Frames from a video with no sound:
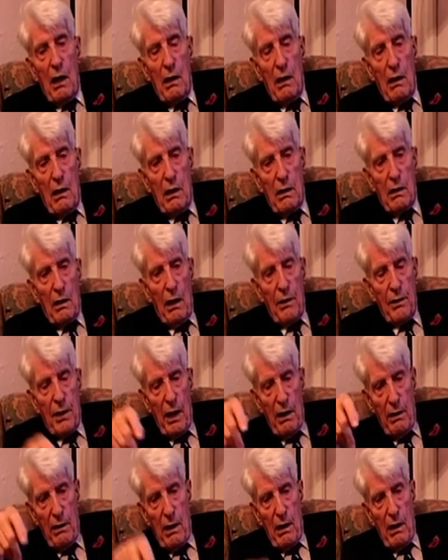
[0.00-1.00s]
I
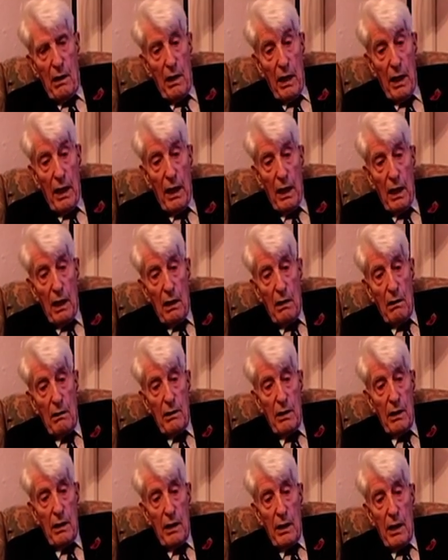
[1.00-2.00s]
got down there.
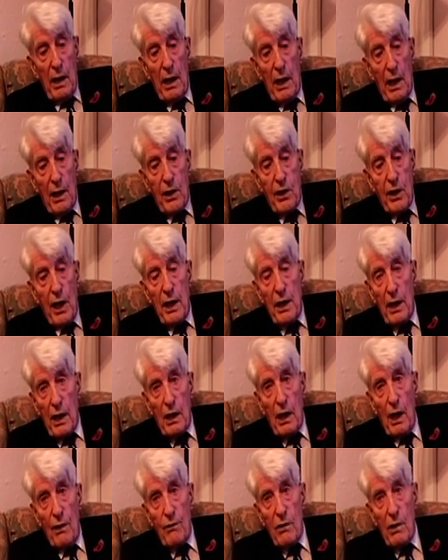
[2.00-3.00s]
They had to take
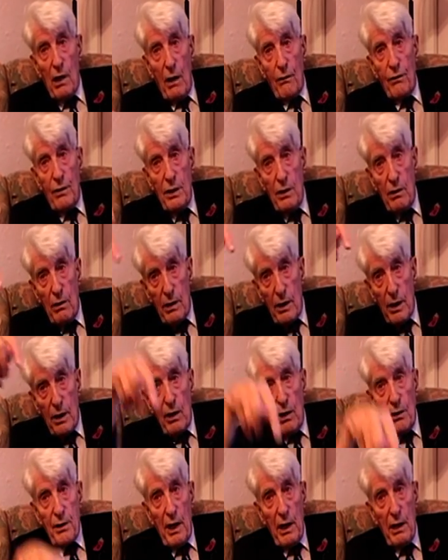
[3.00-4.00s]
the cover off, and
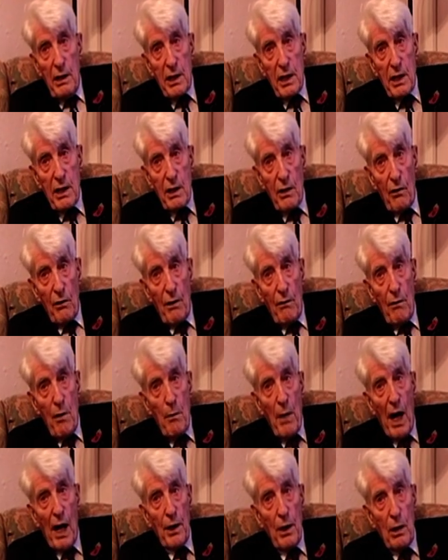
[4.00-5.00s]
you got down this sort
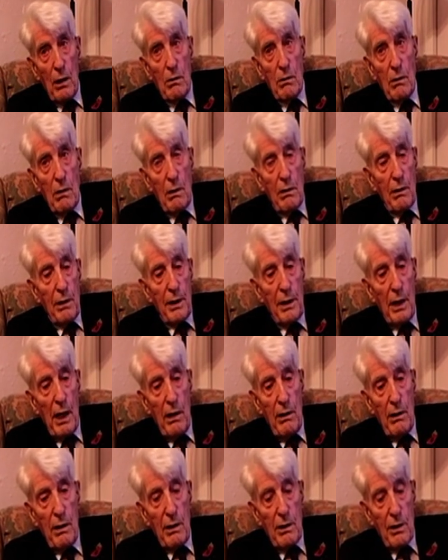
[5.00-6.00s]
of a manhole,
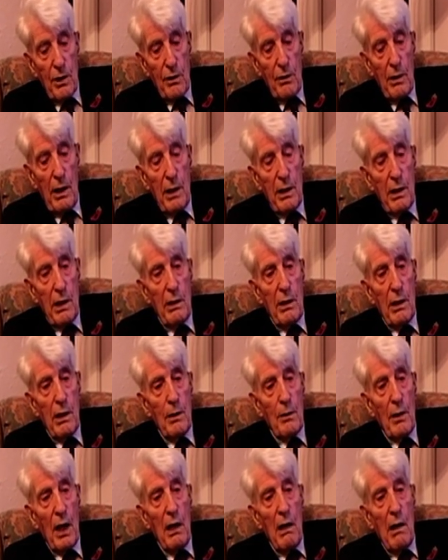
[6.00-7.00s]
straight down
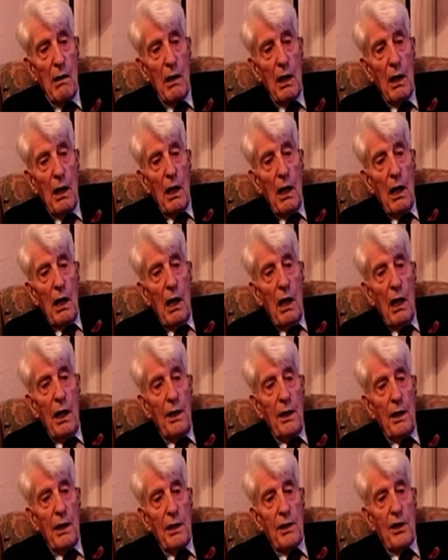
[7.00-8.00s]
to the mine.
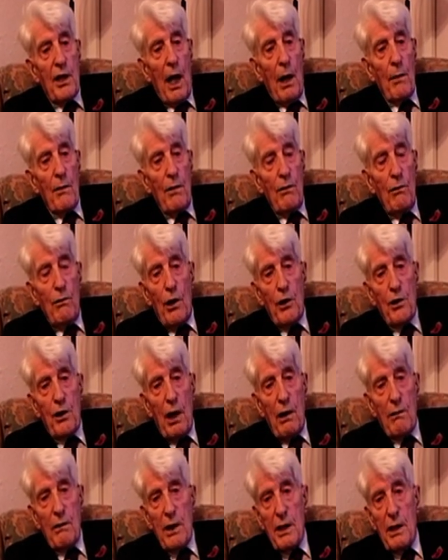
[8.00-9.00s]
And a chap
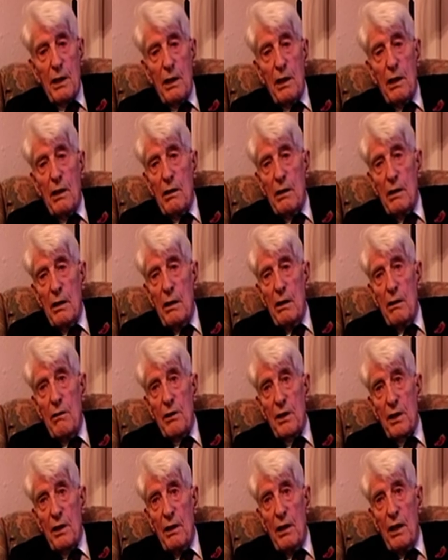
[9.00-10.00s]
rushed over.
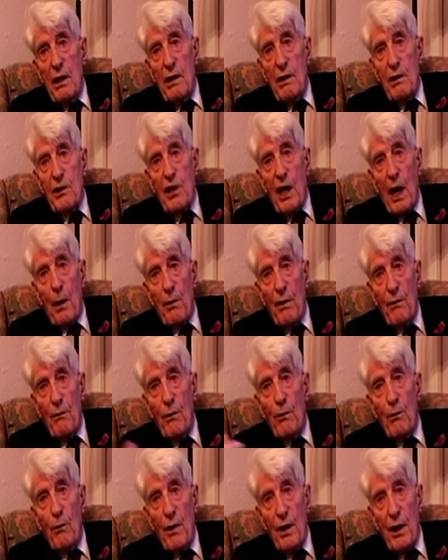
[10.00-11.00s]
It was a chap
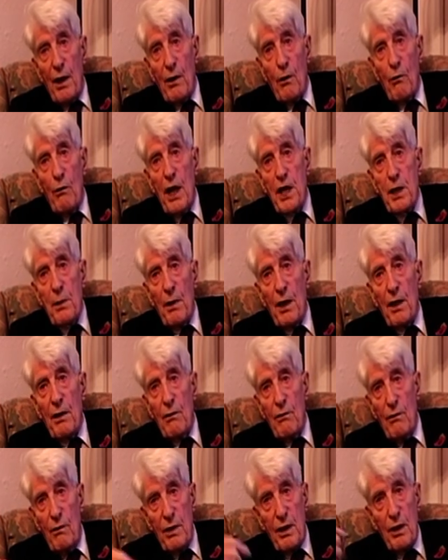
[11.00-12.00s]
of one of the
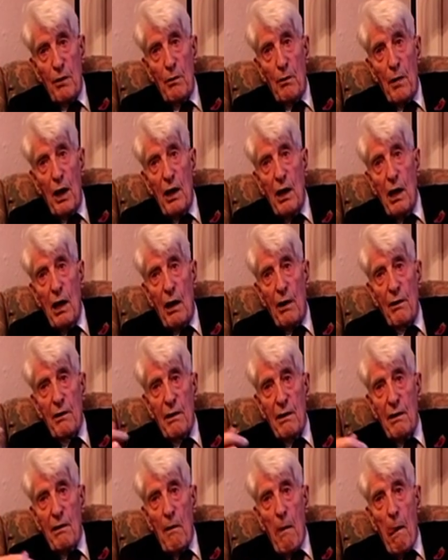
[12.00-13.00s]
regiment who was doing my
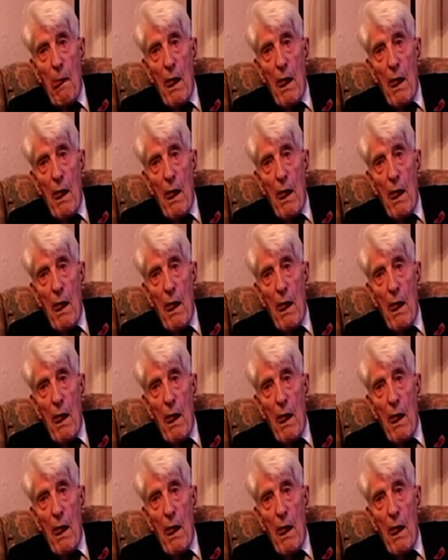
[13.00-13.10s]
lot.